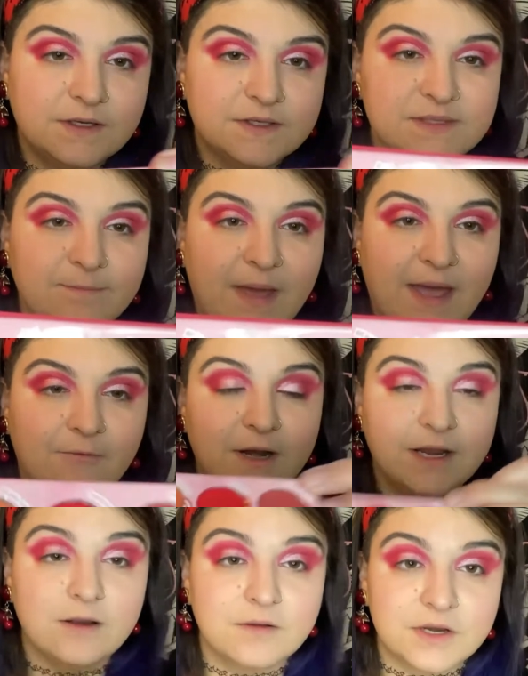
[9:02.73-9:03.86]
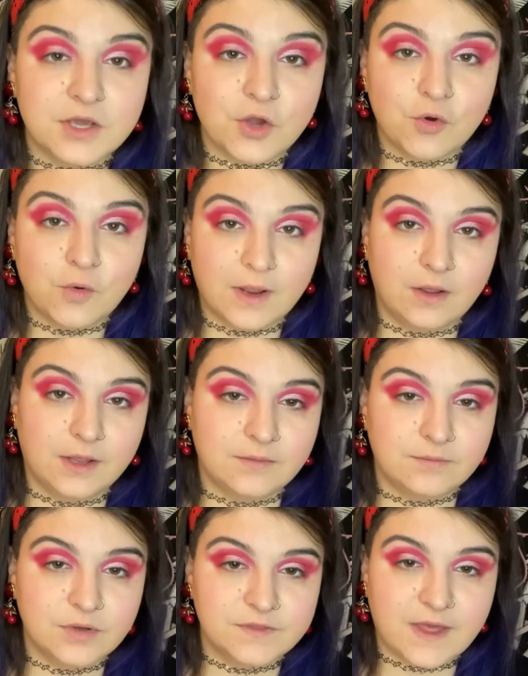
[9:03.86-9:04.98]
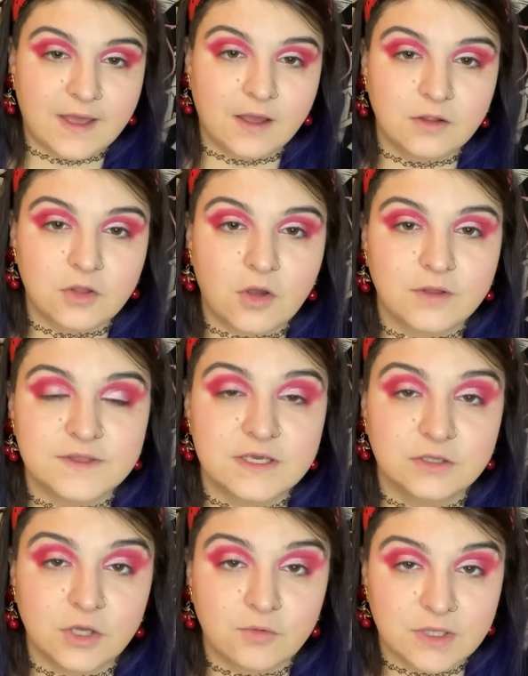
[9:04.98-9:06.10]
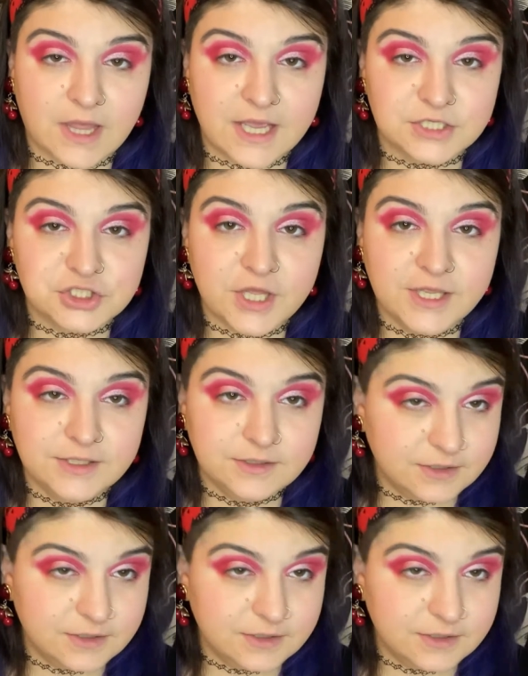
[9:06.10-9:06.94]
it's a matte right here. I'm gonna go and put that along the lower lash line.